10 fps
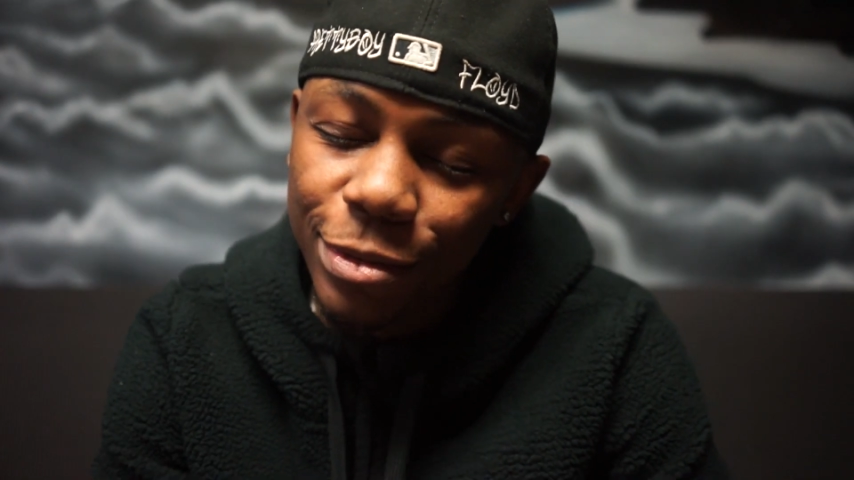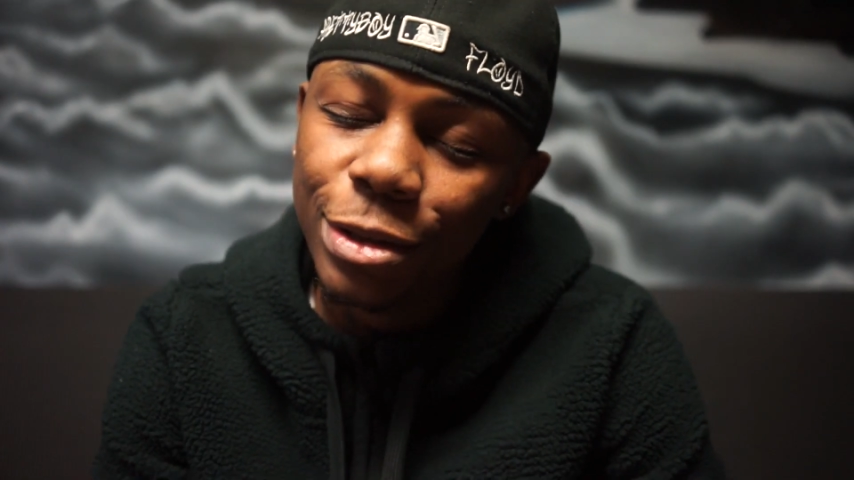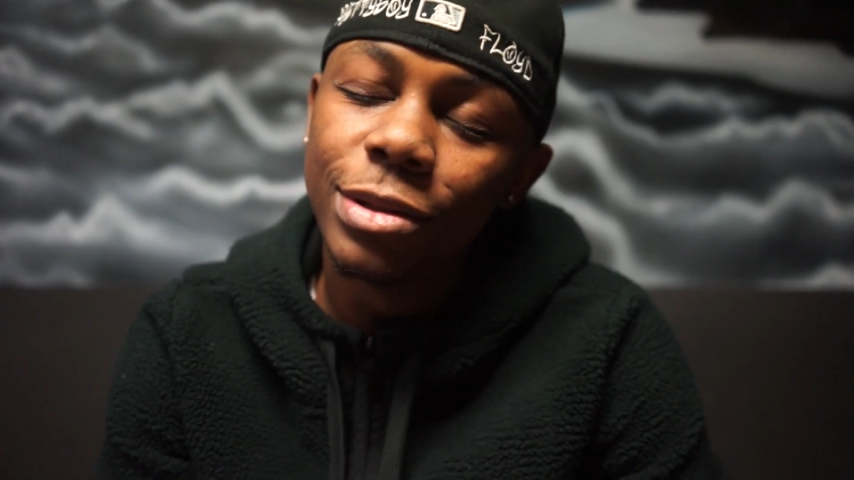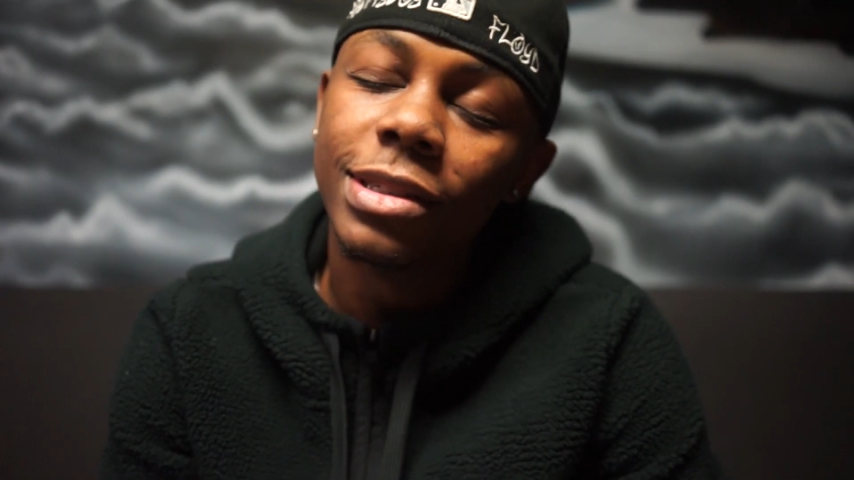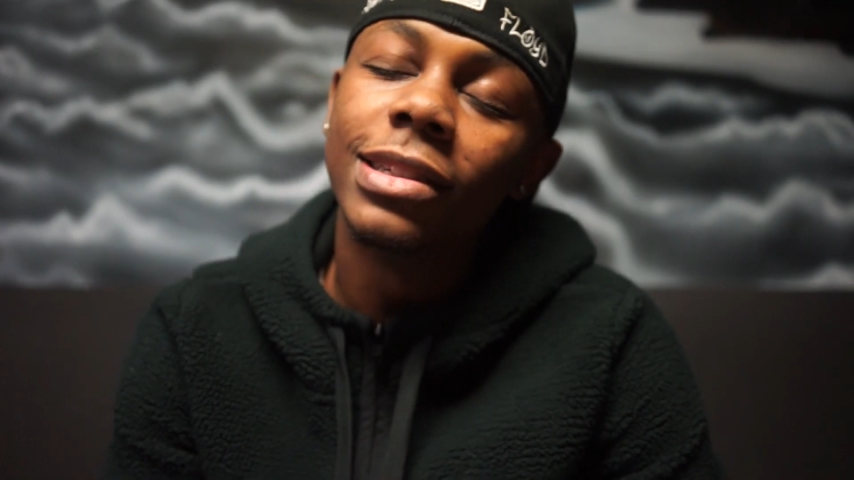
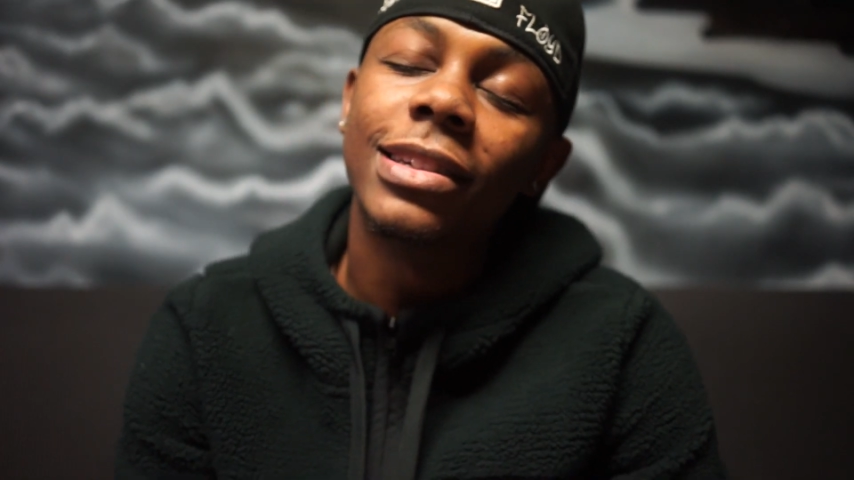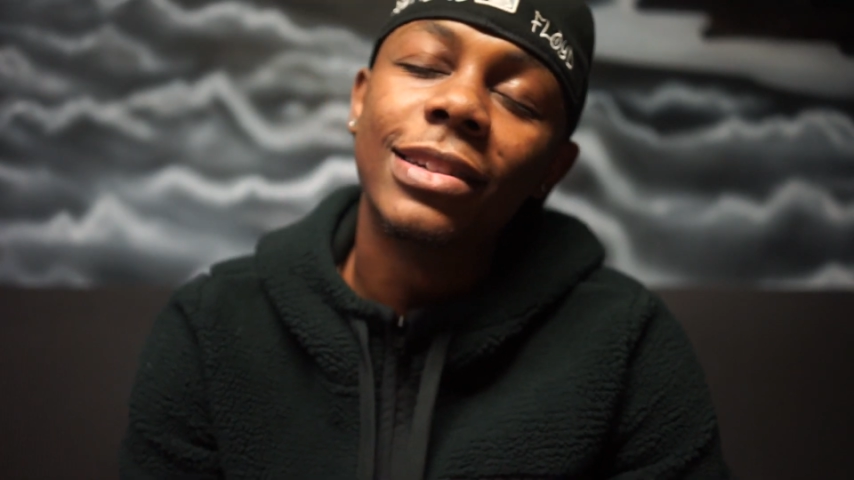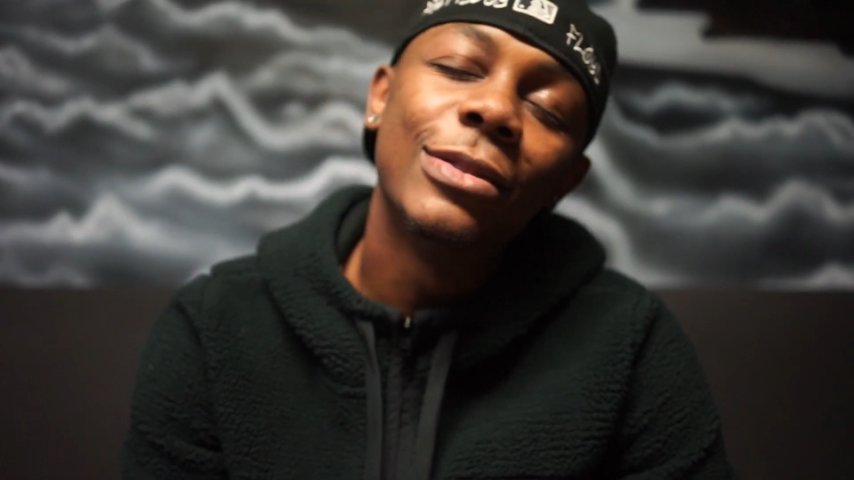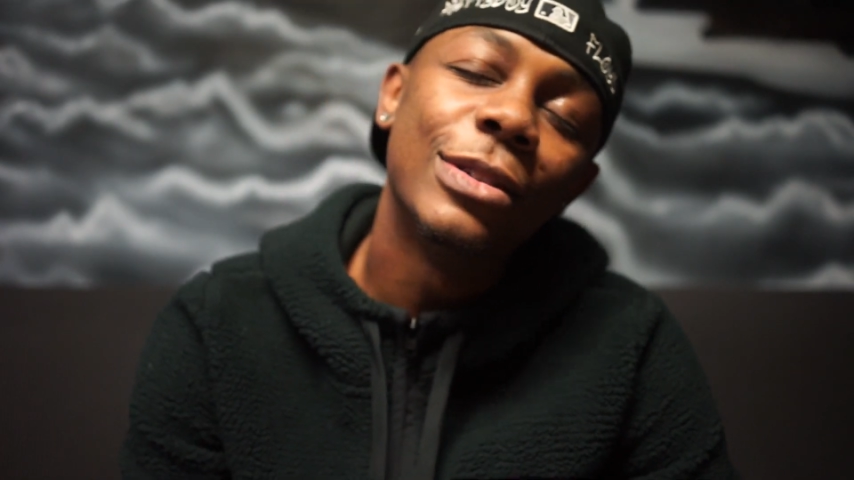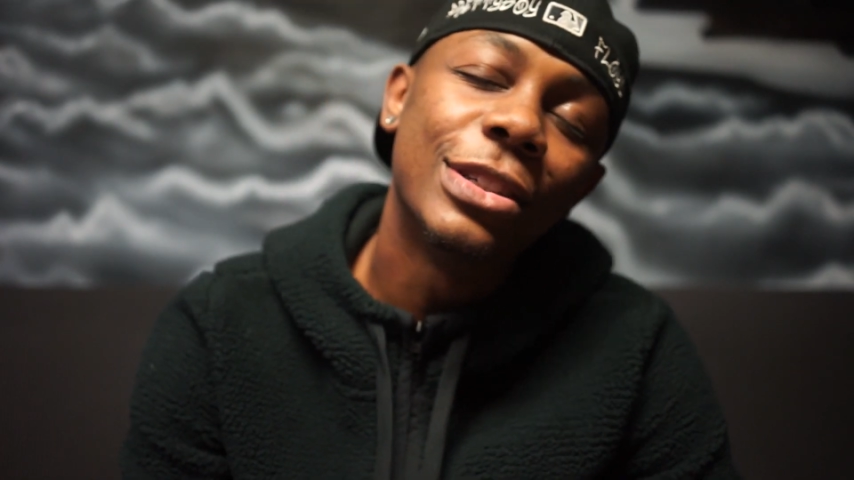music,
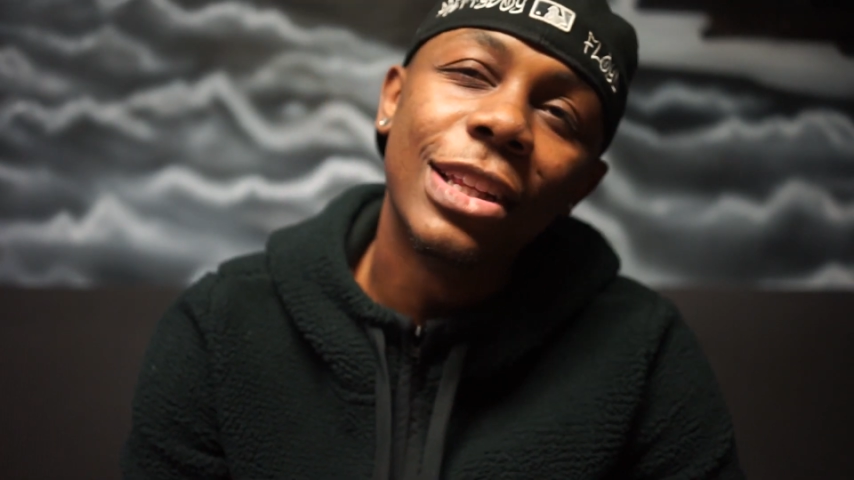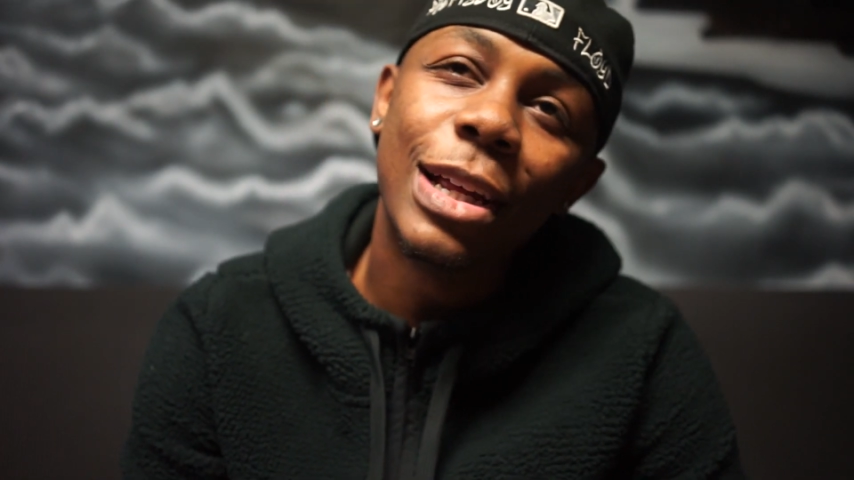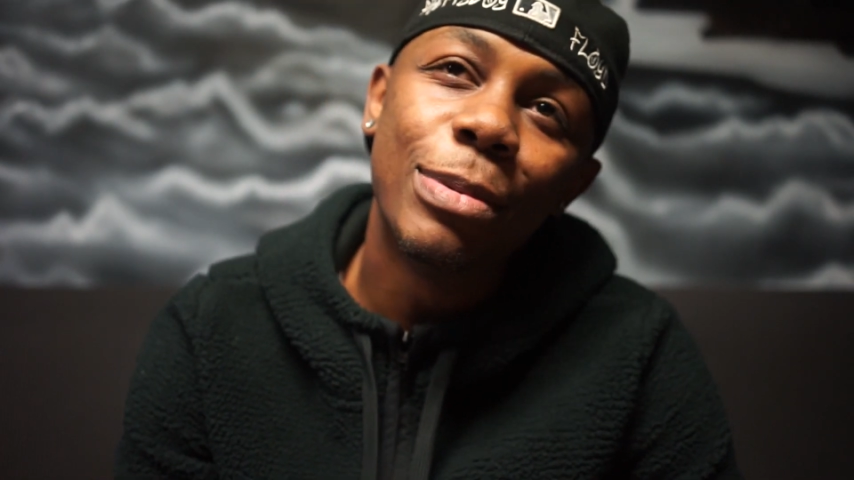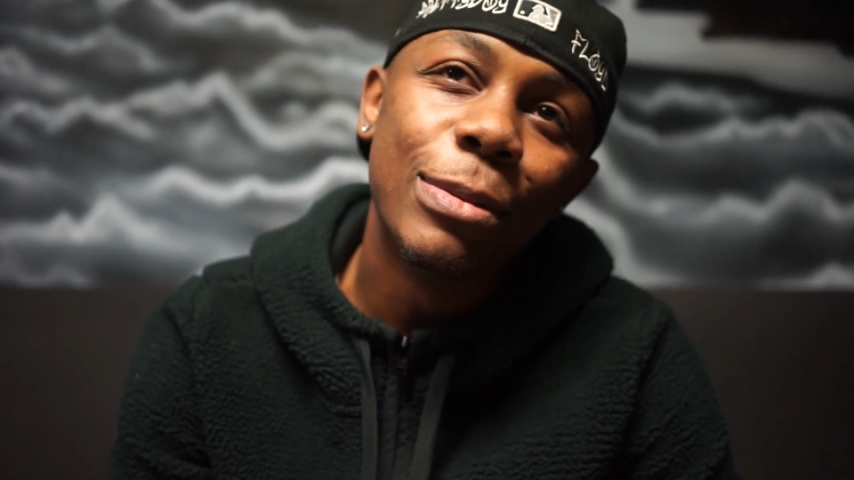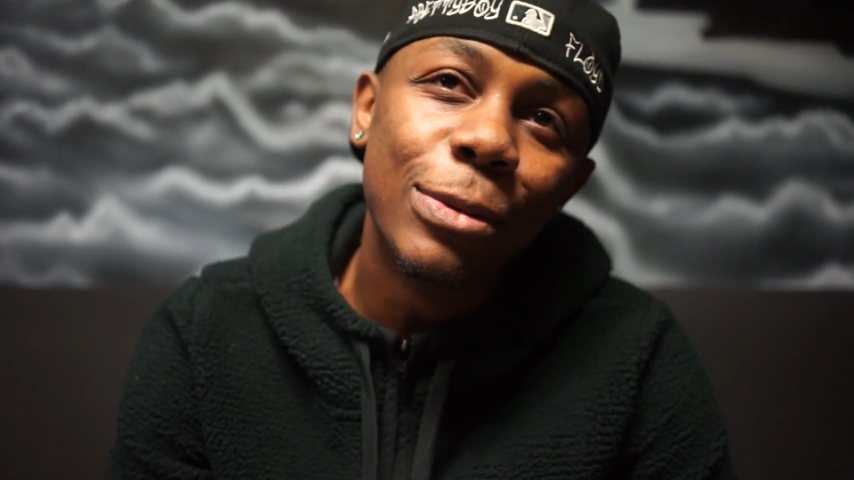which a
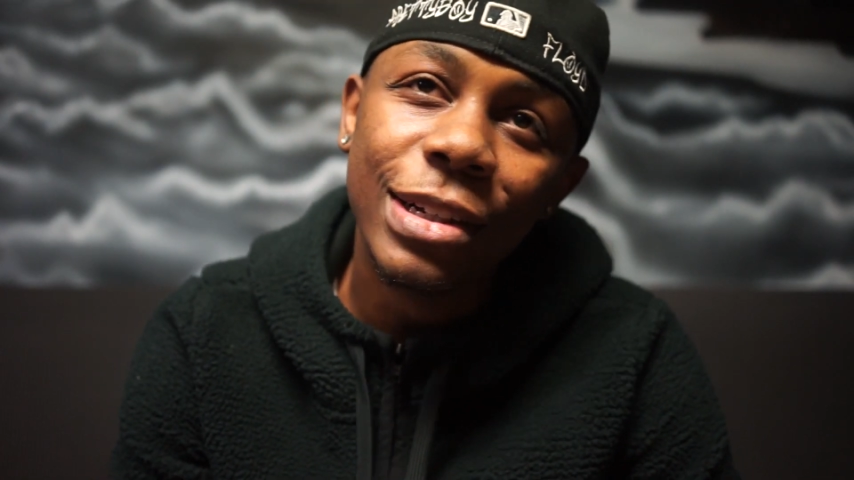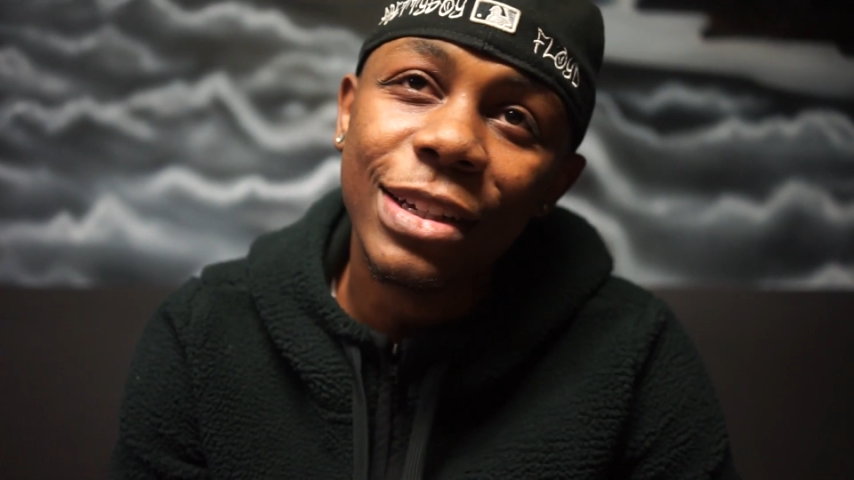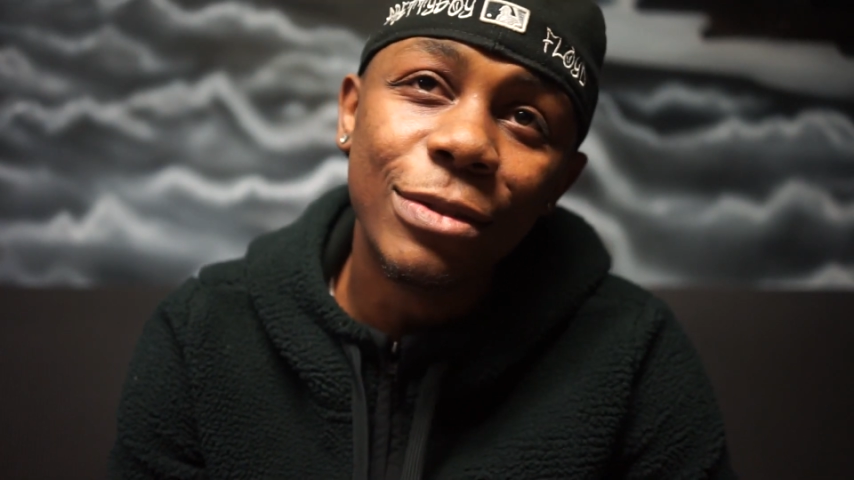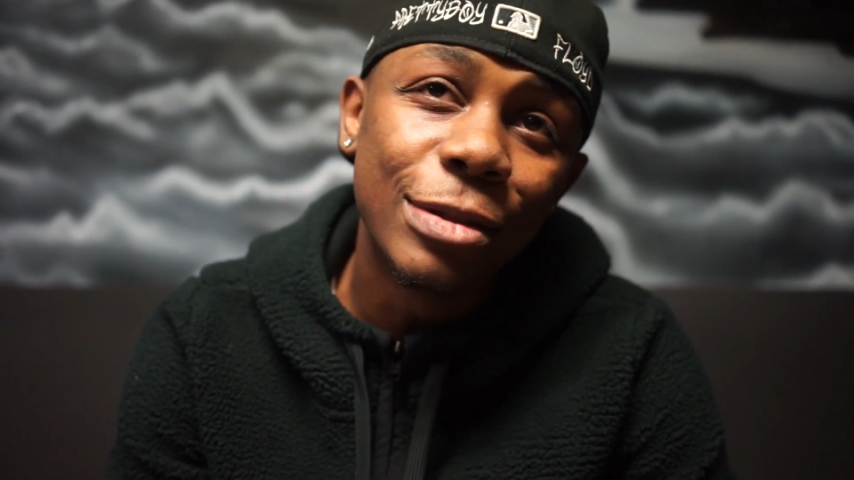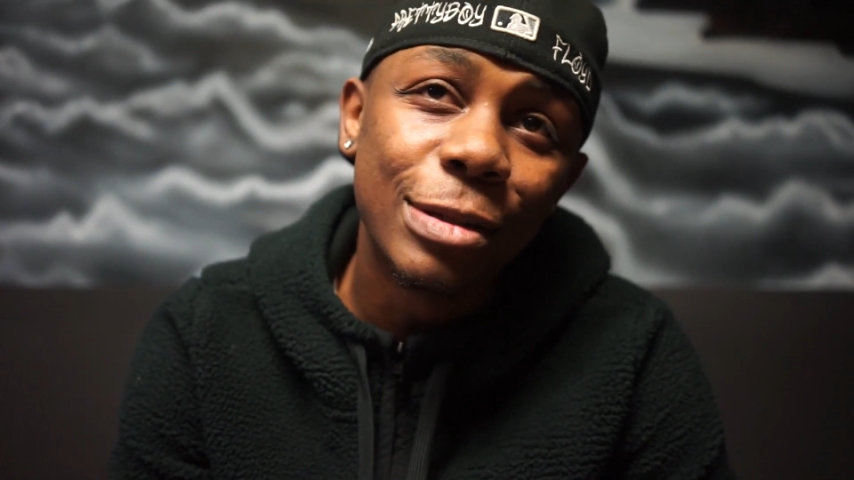lot of people
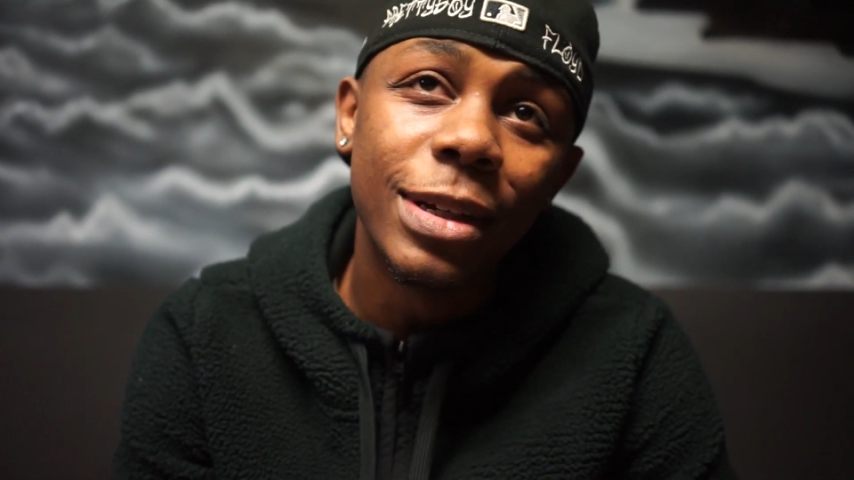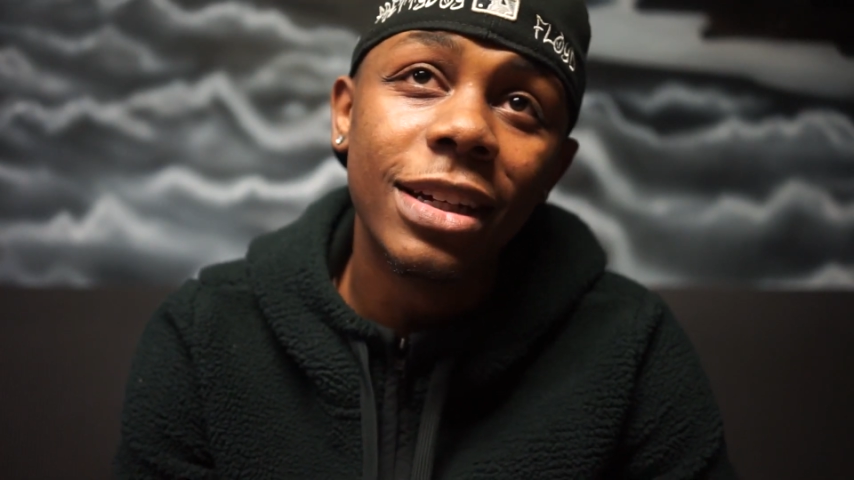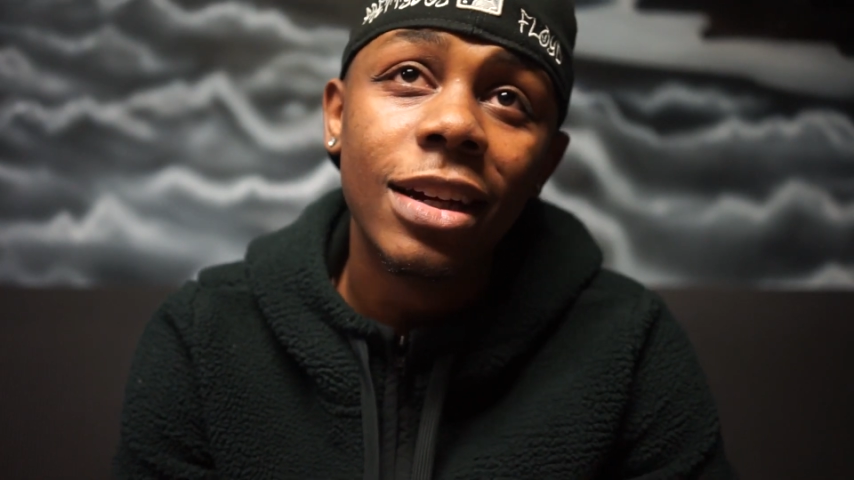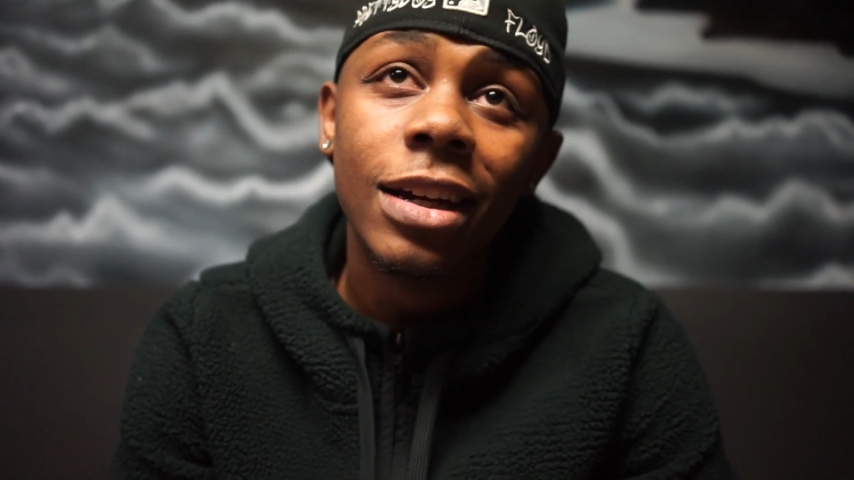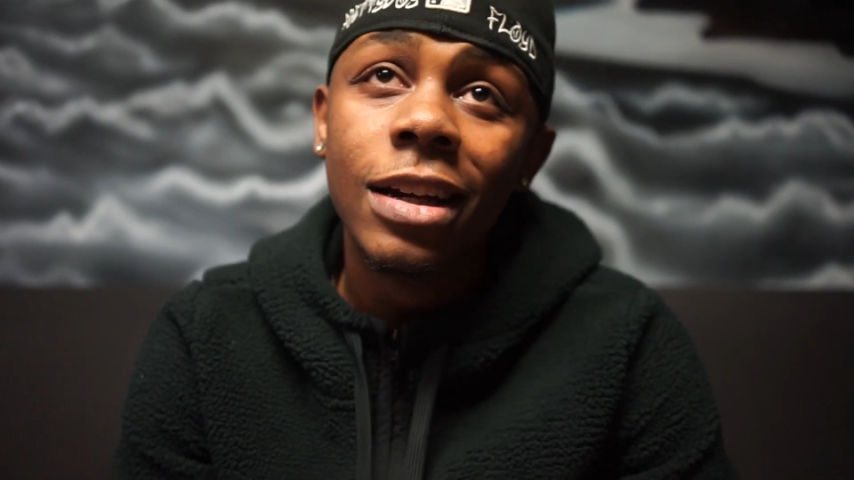wouldn't even expect.